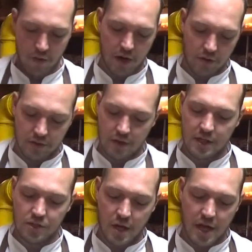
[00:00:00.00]
Well,
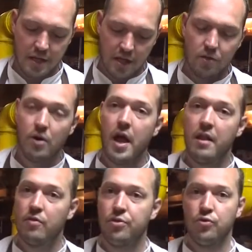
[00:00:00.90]
that's what I did, you know,
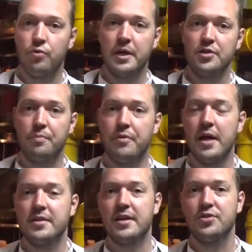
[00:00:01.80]
and to my
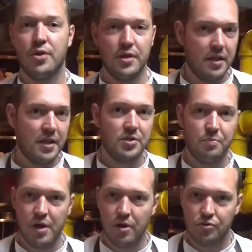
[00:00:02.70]
surprise, I saw that
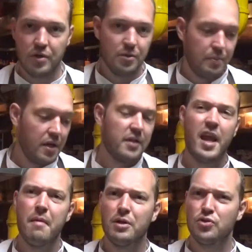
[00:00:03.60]
this brioche recipe, it
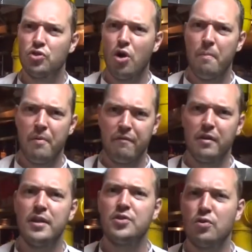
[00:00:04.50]
came out so
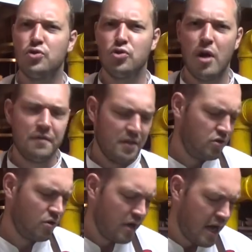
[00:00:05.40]
perfectly, so soft,
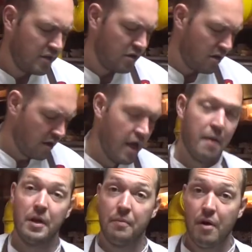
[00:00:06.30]
so nice, you know.
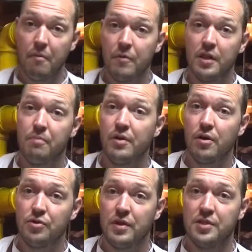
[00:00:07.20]
The problem with the
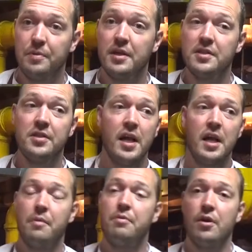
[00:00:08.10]
brioche recipe is,
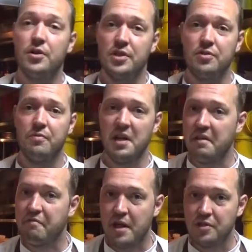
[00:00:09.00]
the brioche is
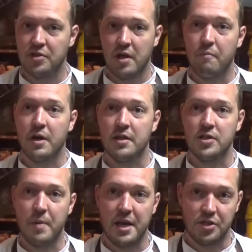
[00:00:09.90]
really fresh, you know, in
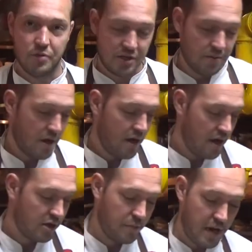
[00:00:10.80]
a Spanish
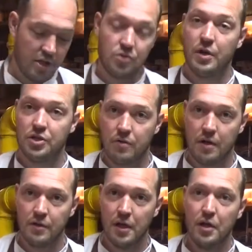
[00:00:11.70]

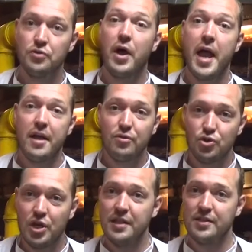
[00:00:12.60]
restaurant. So I had
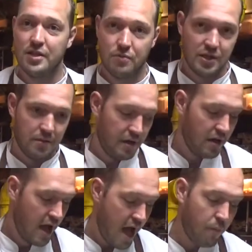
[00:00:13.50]
to change this recipe,
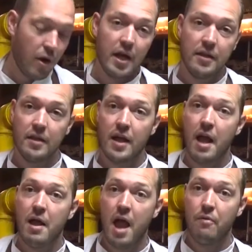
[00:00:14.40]
and what I did,
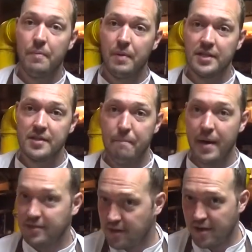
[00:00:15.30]
I replaced the
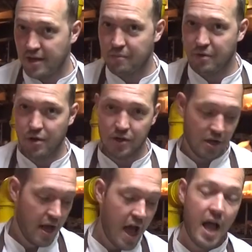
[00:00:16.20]
butter in the
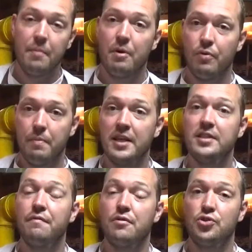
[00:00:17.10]
brioche, I
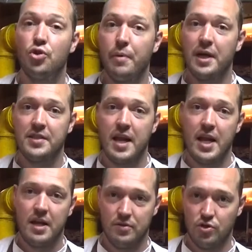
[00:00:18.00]
replaced it for sobrasada.
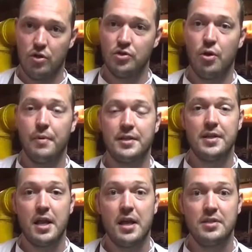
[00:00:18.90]

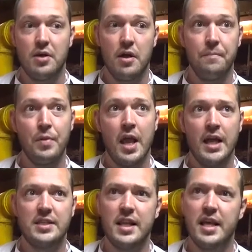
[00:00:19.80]
Sobrasada
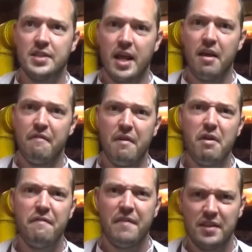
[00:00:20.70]
is like a
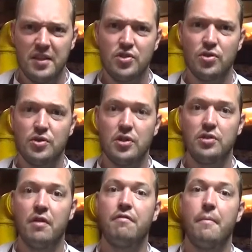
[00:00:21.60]
very fatty
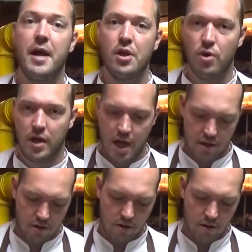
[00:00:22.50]
sausage from Mallorca.